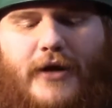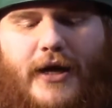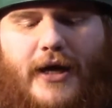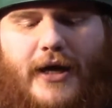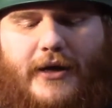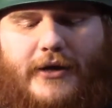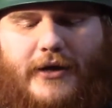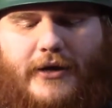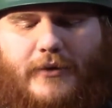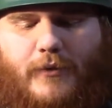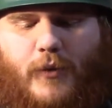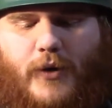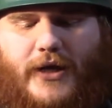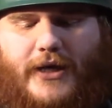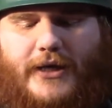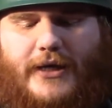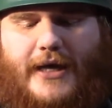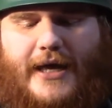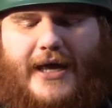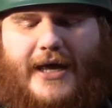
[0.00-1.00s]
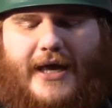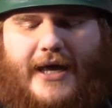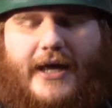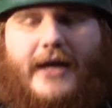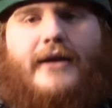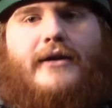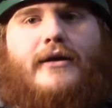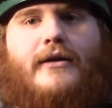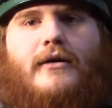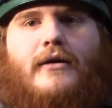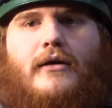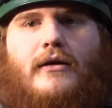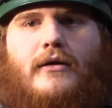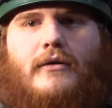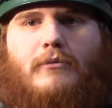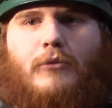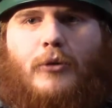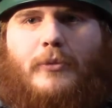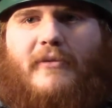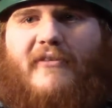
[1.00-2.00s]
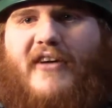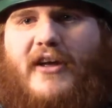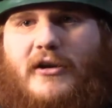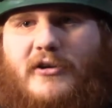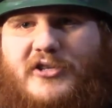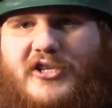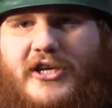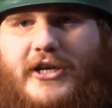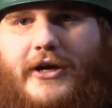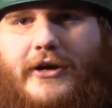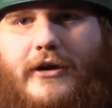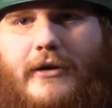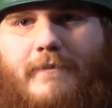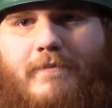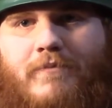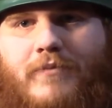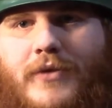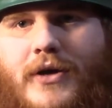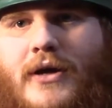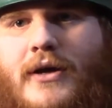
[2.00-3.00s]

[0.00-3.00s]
Gundam Wing and Mobile Fighter G Gundam.